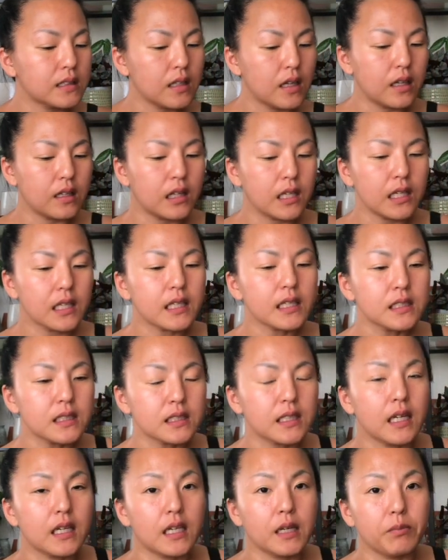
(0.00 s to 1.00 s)
I think it's
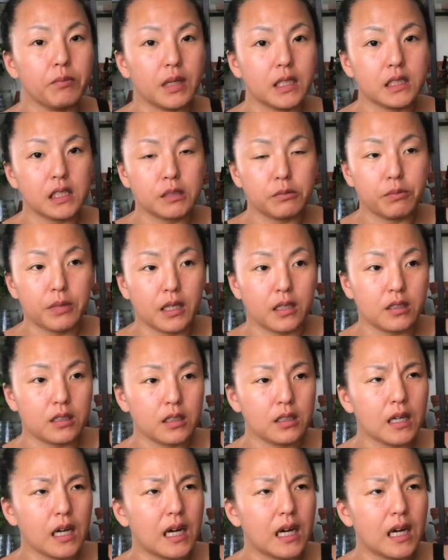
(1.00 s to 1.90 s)
getting much better.